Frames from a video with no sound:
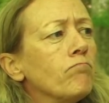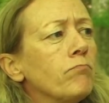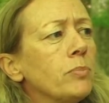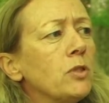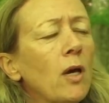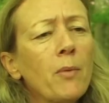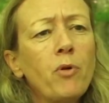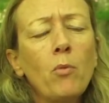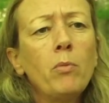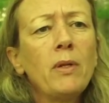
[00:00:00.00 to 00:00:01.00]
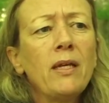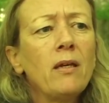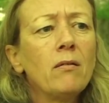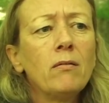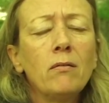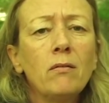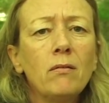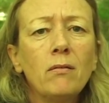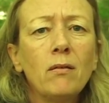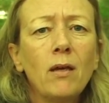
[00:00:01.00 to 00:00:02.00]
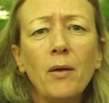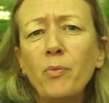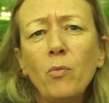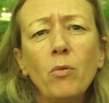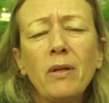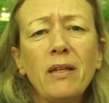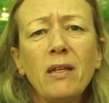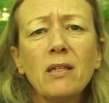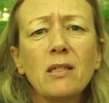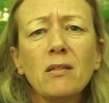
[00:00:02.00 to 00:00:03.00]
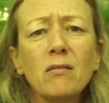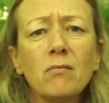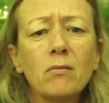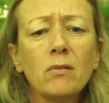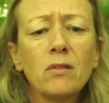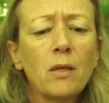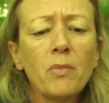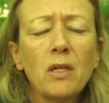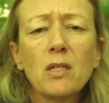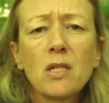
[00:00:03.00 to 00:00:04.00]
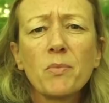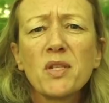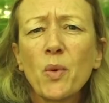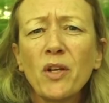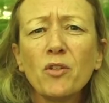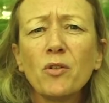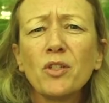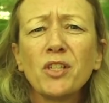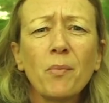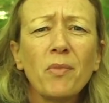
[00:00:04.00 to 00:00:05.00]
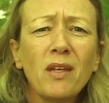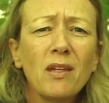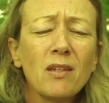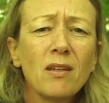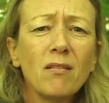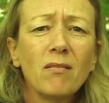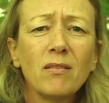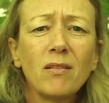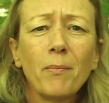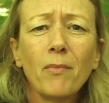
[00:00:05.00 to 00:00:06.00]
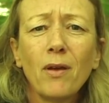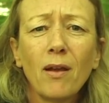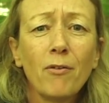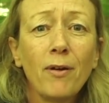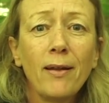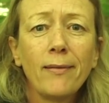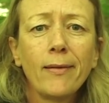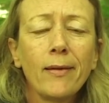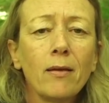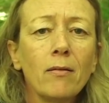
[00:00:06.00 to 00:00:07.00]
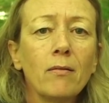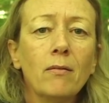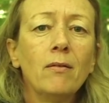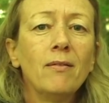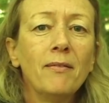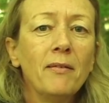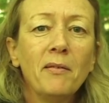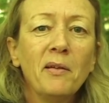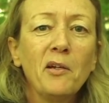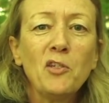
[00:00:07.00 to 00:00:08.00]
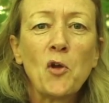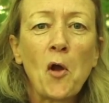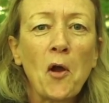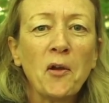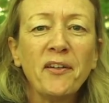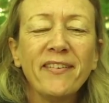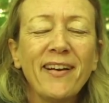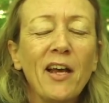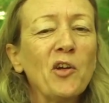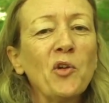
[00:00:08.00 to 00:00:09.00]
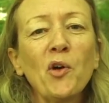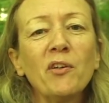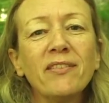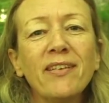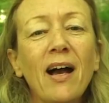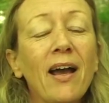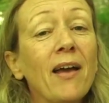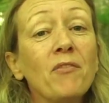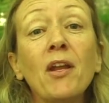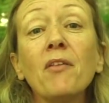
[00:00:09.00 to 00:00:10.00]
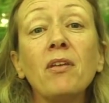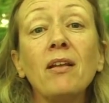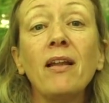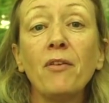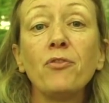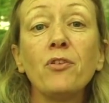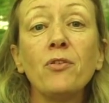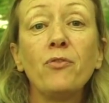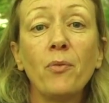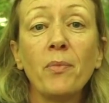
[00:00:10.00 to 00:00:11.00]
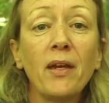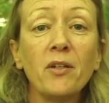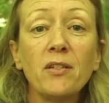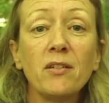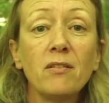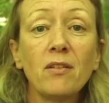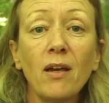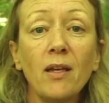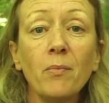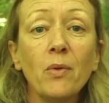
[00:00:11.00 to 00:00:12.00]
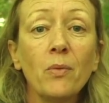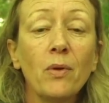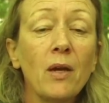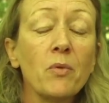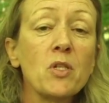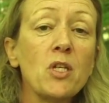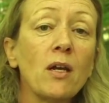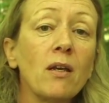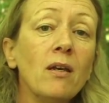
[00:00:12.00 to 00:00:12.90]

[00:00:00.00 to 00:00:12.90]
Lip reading: So I probably knitted something, some sweater or something in some acrylic yarn. I don't know. I have nothing left from that time when I was young.